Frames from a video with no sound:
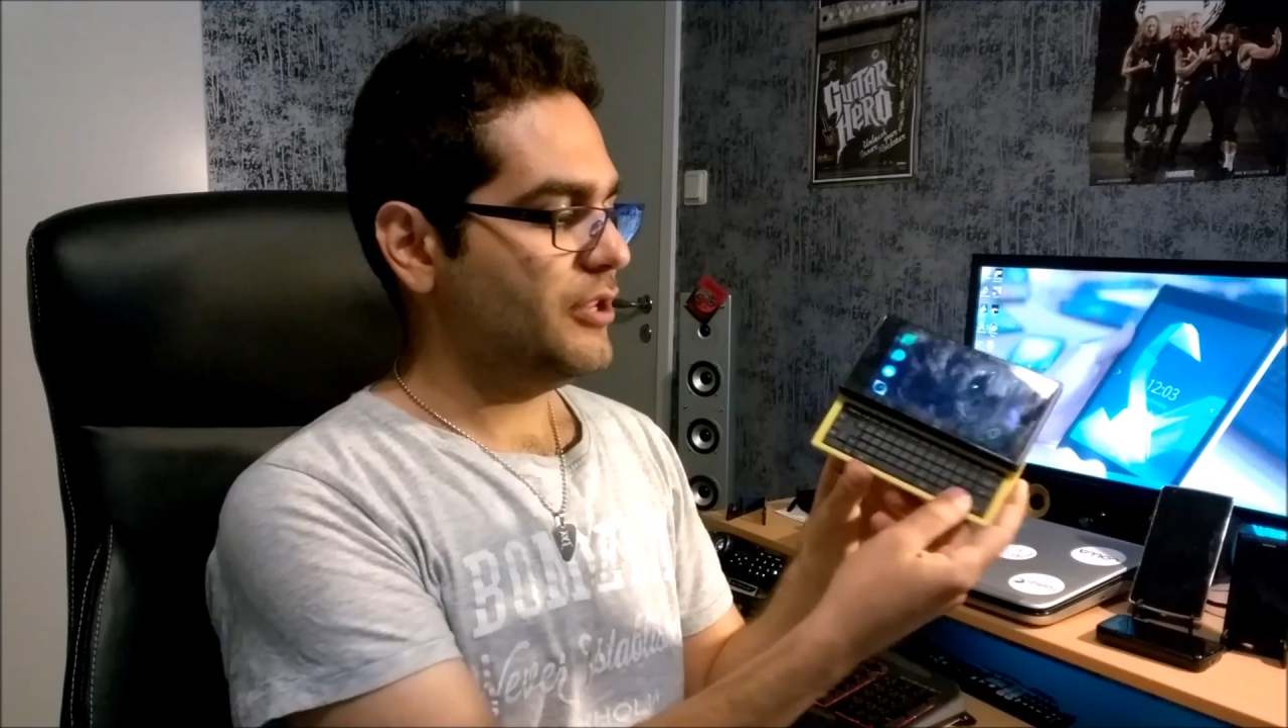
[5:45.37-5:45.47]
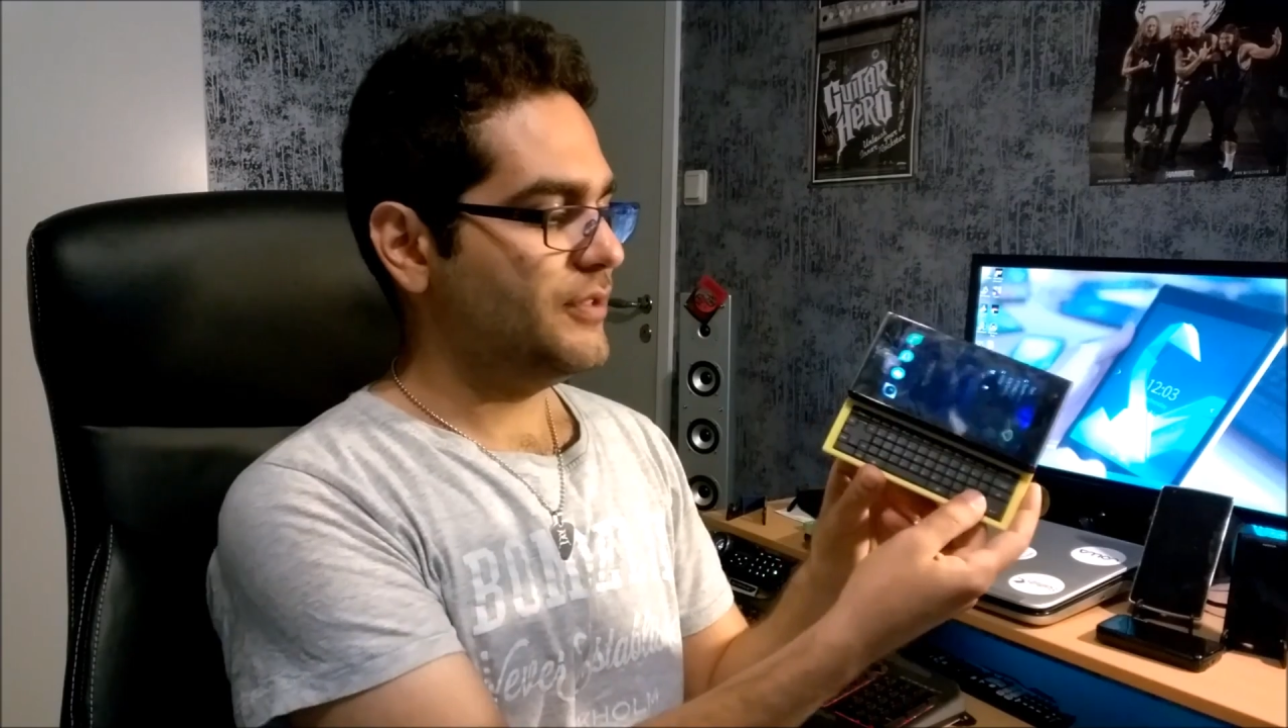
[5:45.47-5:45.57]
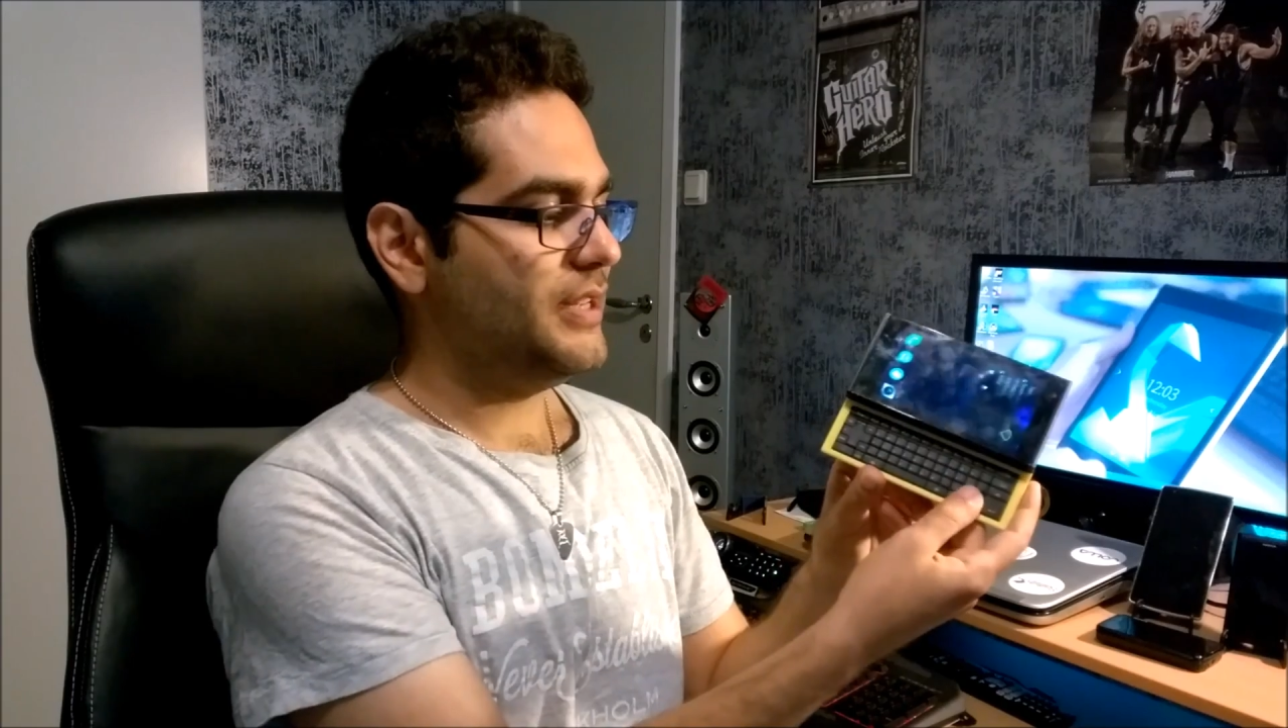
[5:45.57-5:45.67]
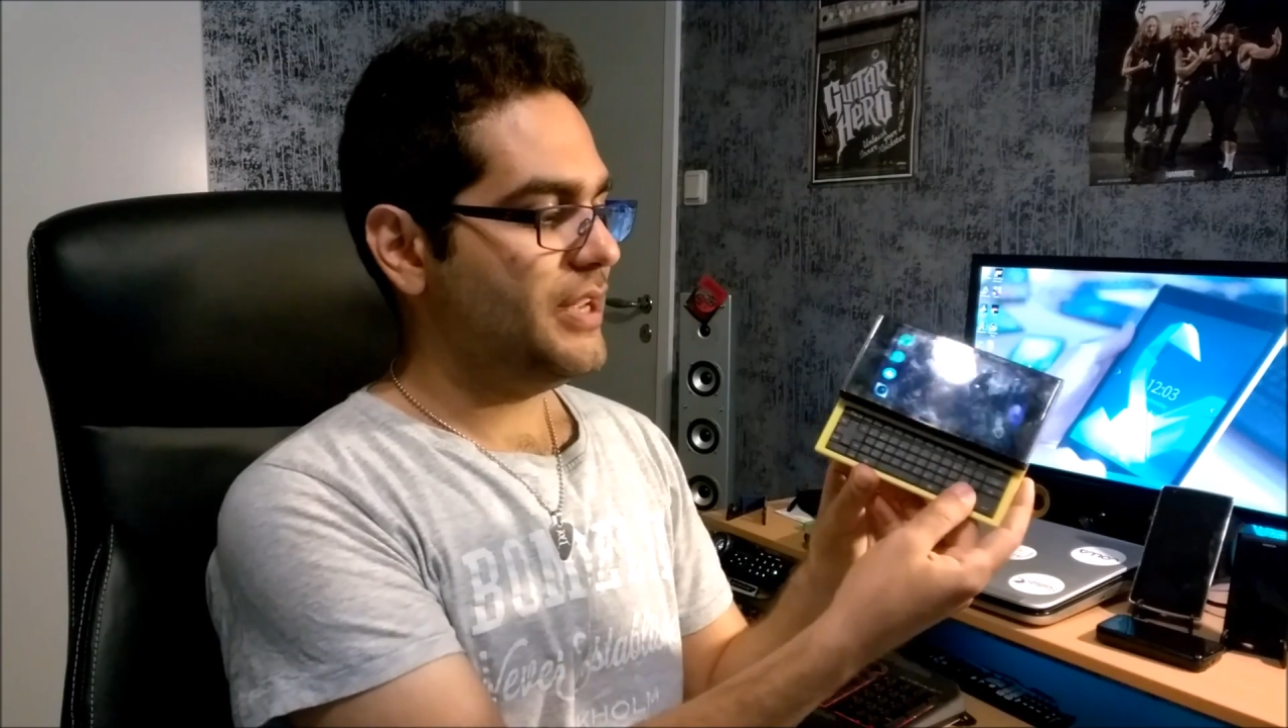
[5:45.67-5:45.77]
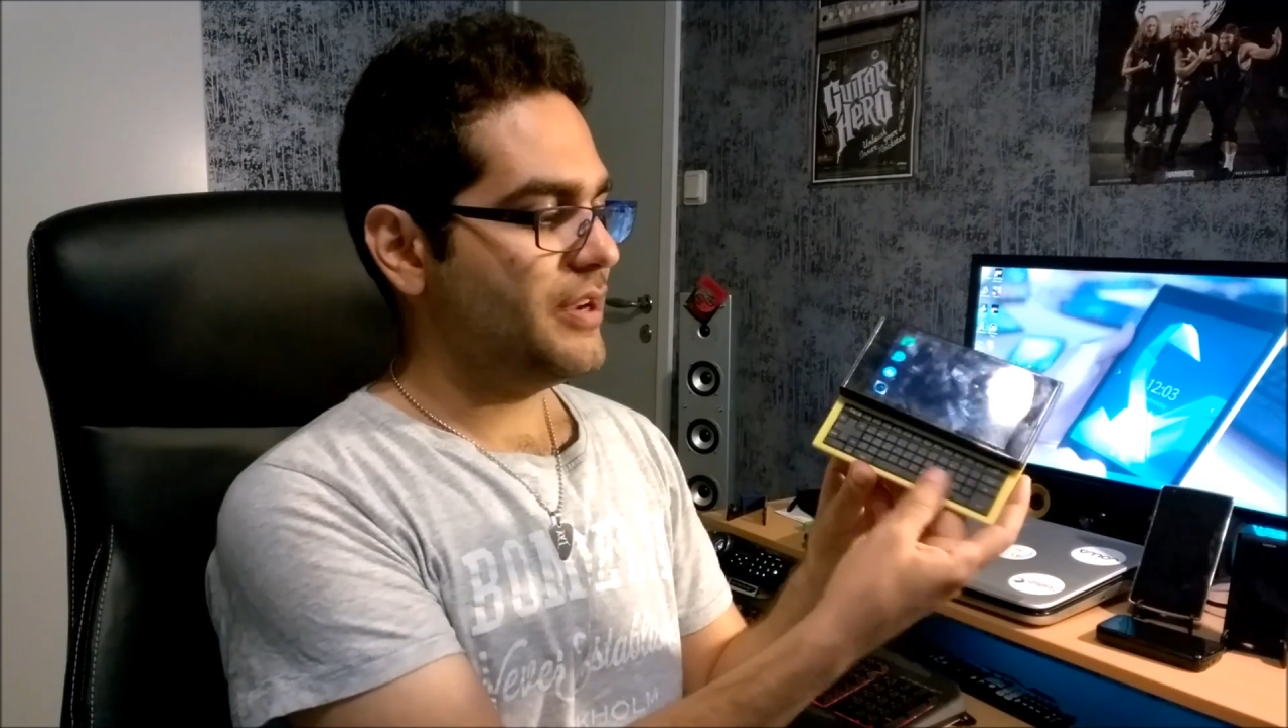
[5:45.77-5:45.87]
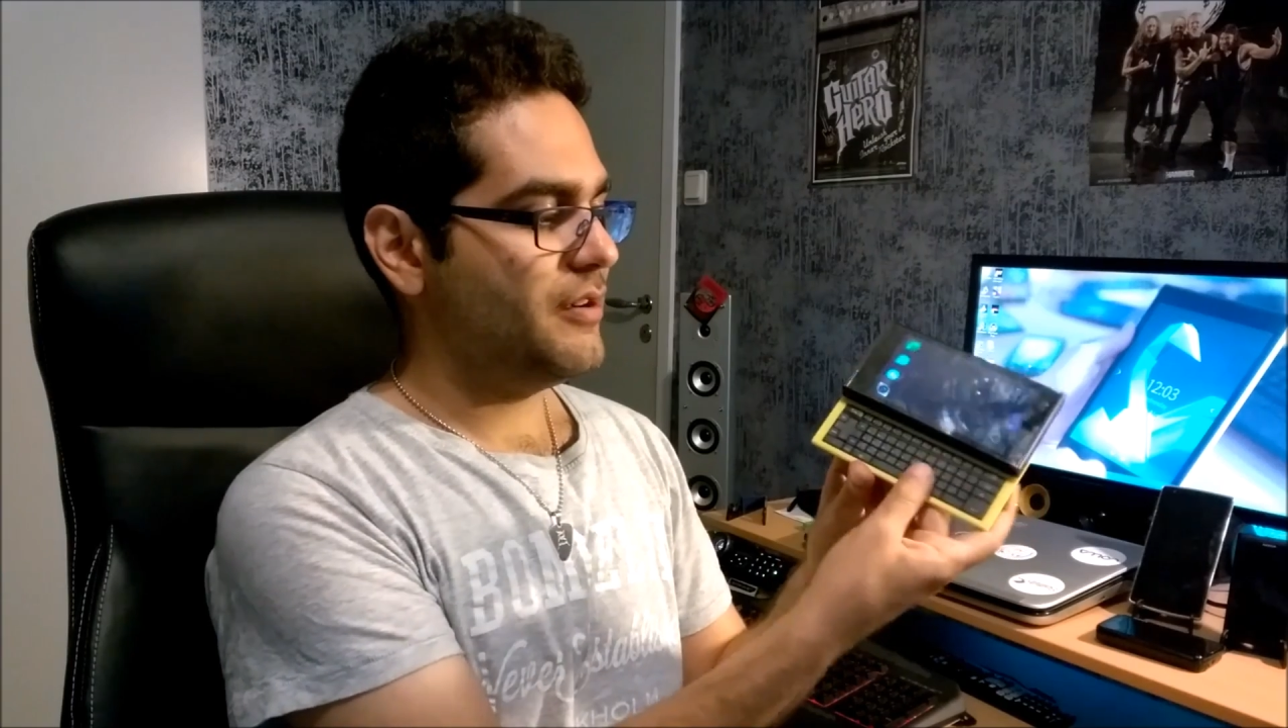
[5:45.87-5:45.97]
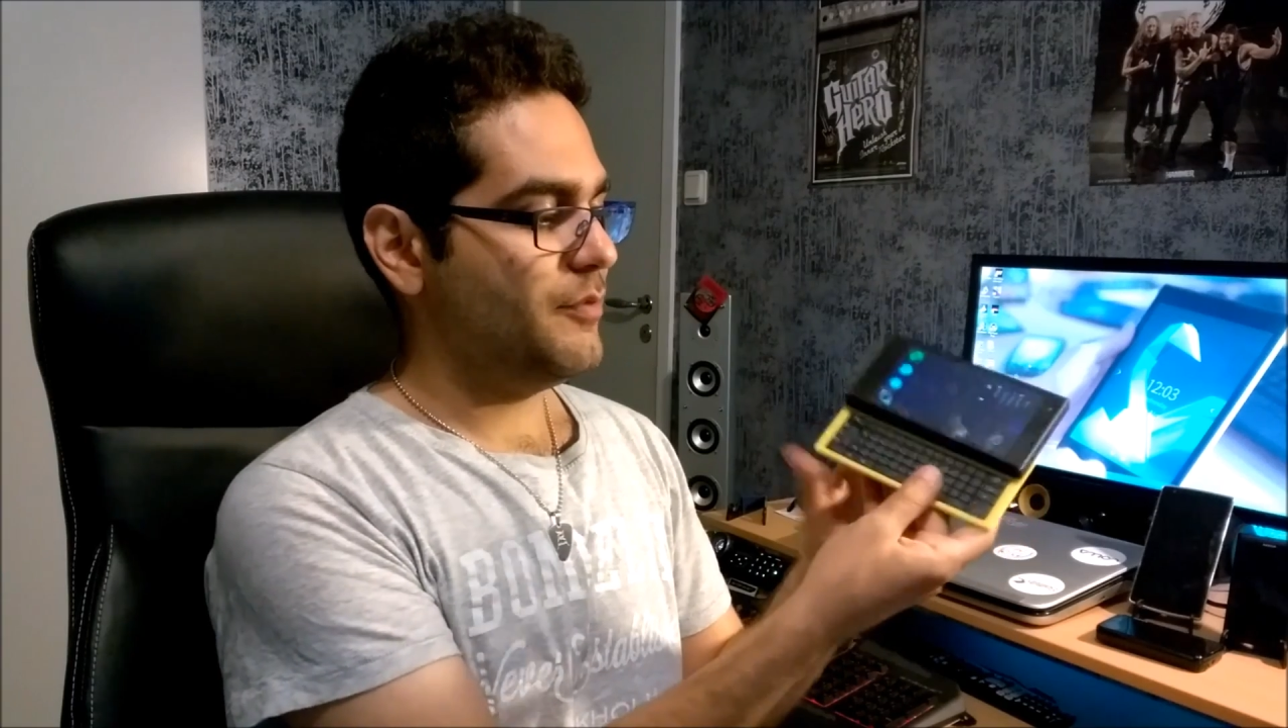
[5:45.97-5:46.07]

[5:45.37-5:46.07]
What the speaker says: see here,